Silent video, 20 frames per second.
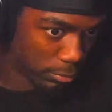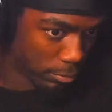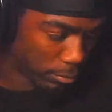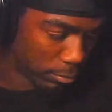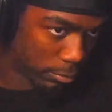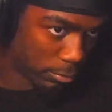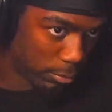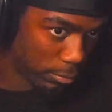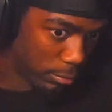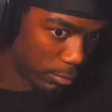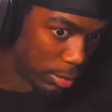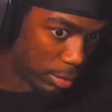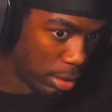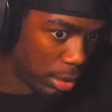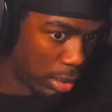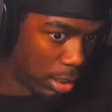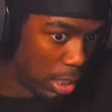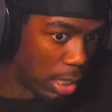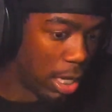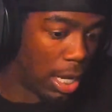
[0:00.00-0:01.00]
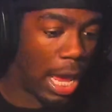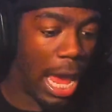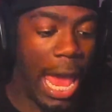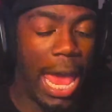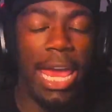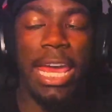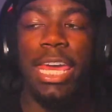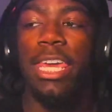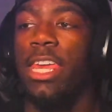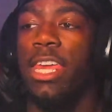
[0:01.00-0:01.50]
Can you see
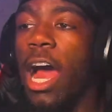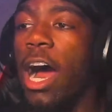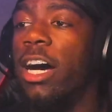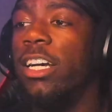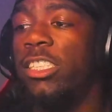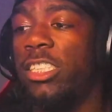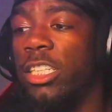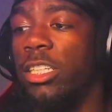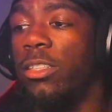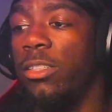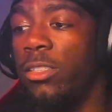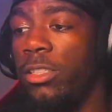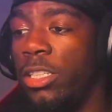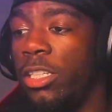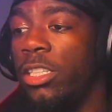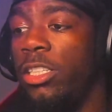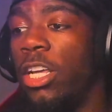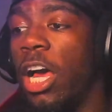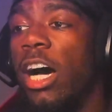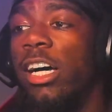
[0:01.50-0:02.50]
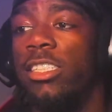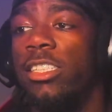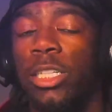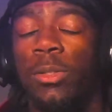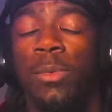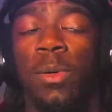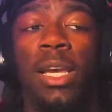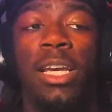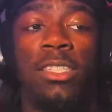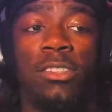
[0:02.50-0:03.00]
Hey, y'all should y'all should
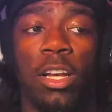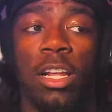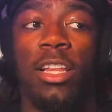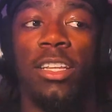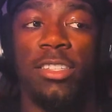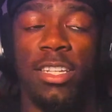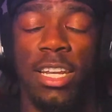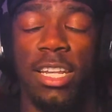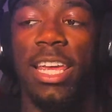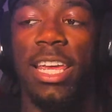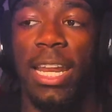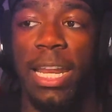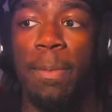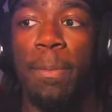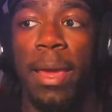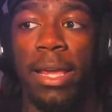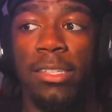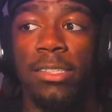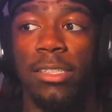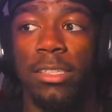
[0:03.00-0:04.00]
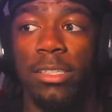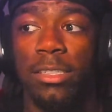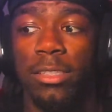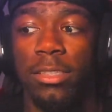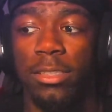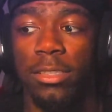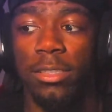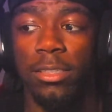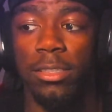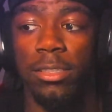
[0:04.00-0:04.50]
really start listening to Kenny Mason.
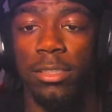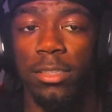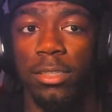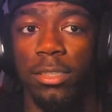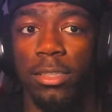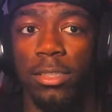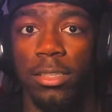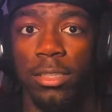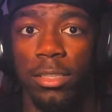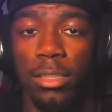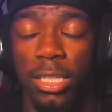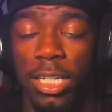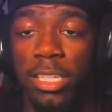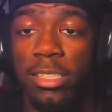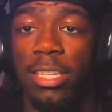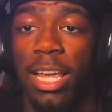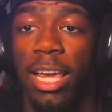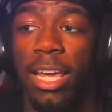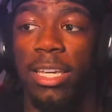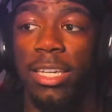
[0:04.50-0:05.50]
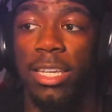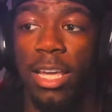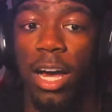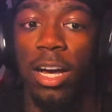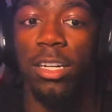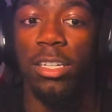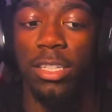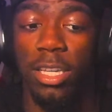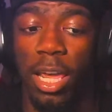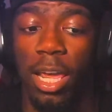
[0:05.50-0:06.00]
He's a
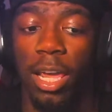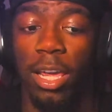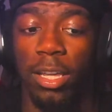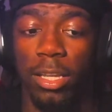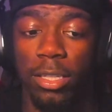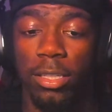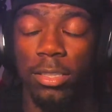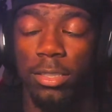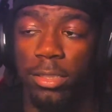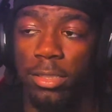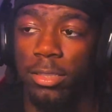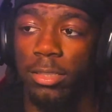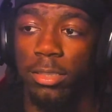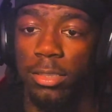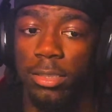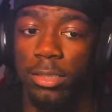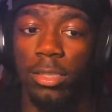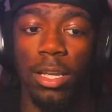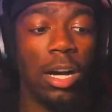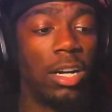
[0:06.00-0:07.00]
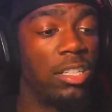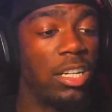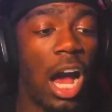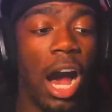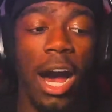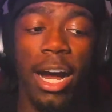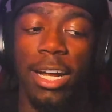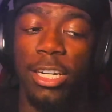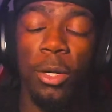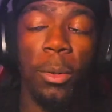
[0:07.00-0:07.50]
young king, young
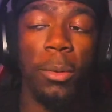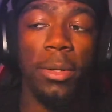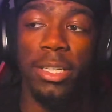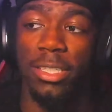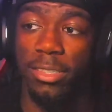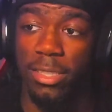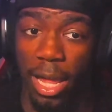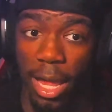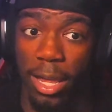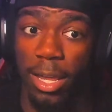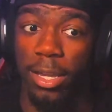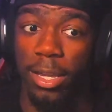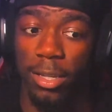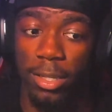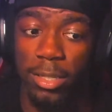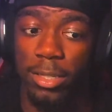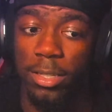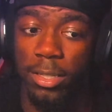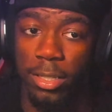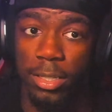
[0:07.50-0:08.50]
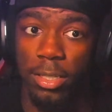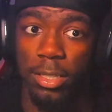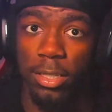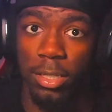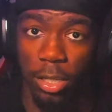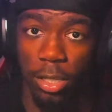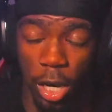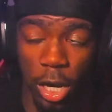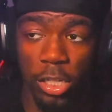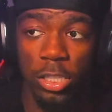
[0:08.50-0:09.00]
god doing his thing.
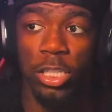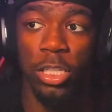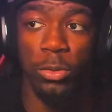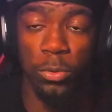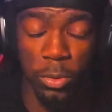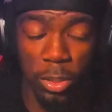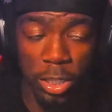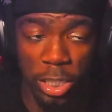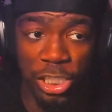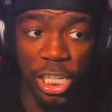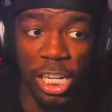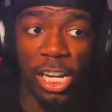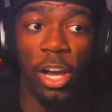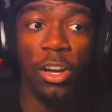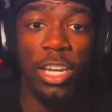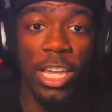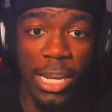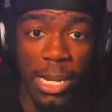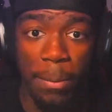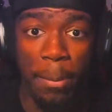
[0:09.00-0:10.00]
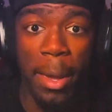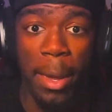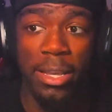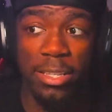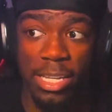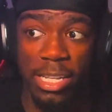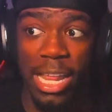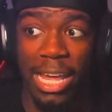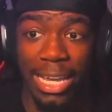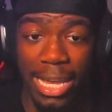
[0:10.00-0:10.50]
Y'all should really check out Kenny
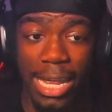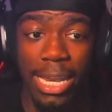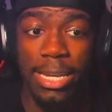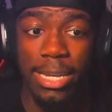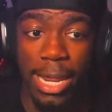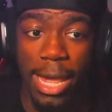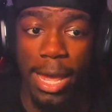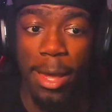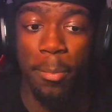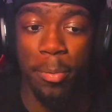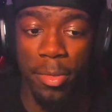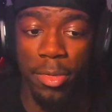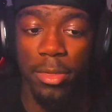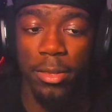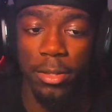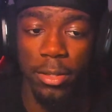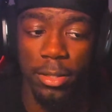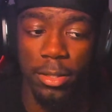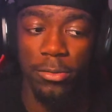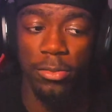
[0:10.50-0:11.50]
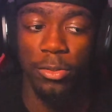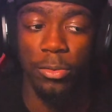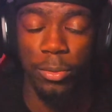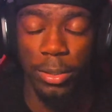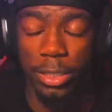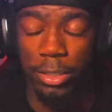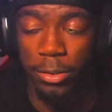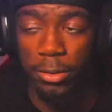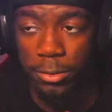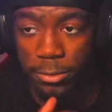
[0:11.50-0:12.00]
Mason like in depth, for
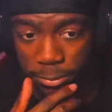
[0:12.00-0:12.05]
real.